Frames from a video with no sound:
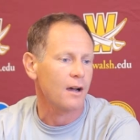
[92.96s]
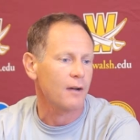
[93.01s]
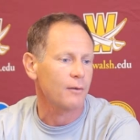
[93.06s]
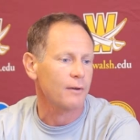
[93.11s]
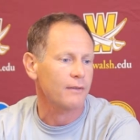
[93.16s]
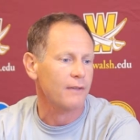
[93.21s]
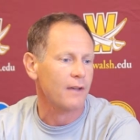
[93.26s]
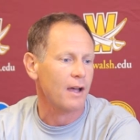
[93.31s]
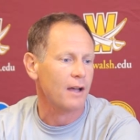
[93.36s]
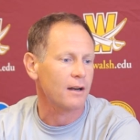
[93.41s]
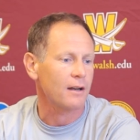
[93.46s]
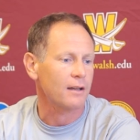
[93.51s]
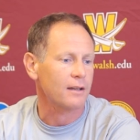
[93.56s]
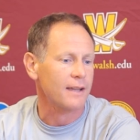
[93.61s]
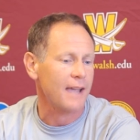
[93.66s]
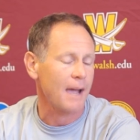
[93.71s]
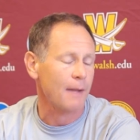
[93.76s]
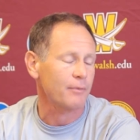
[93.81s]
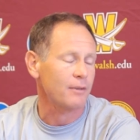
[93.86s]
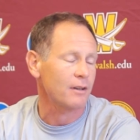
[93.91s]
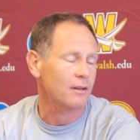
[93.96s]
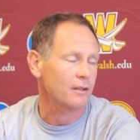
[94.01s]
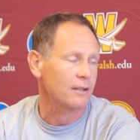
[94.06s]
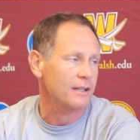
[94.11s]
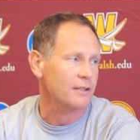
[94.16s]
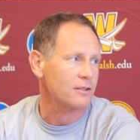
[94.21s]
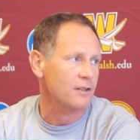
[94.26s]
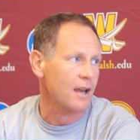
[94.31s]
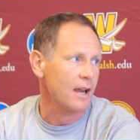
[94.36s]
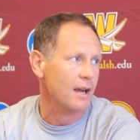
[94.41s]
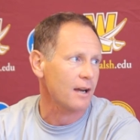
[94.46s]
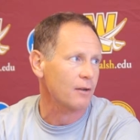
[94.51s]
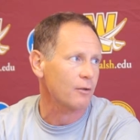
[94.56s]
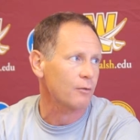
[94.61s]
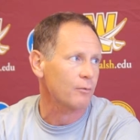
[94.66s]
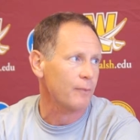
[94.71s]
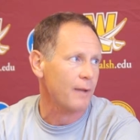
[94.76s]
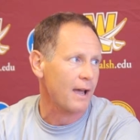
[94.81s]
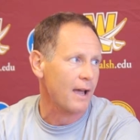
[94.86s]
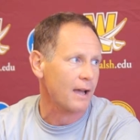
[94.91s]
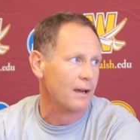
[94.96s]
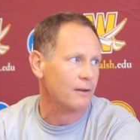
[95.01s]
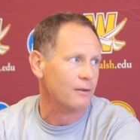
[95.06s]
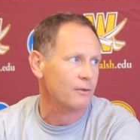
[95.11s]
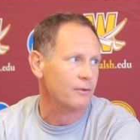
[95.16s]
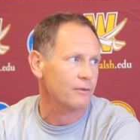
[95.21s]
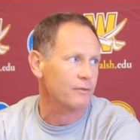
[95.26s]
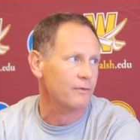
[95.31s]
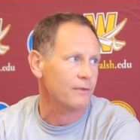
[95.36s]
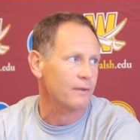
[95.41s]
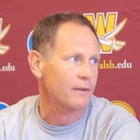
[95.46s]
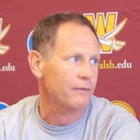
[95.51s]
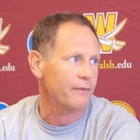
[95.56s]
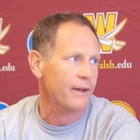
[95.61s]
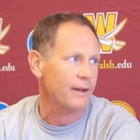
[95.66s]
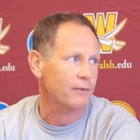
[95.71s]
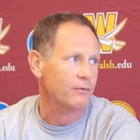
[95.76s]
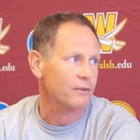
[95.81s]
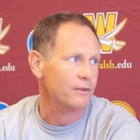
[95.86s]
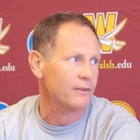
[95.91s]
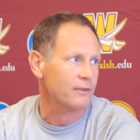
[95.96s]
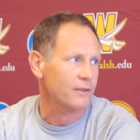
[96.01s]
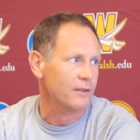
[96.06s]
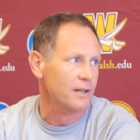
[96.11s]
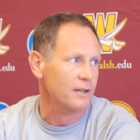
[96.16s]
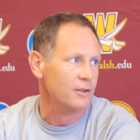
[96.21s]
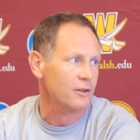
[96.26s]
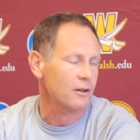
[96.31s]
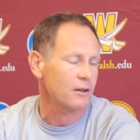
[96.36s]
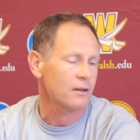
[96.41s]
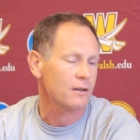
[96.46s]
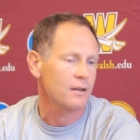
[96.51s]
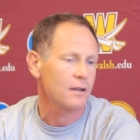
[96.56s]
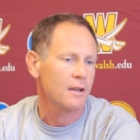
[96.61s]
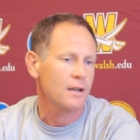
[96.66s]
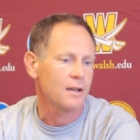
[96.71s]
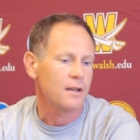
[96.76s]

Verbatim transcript: Uh, we've got uh, Captain Alicia Engel back, who's a veteran senior.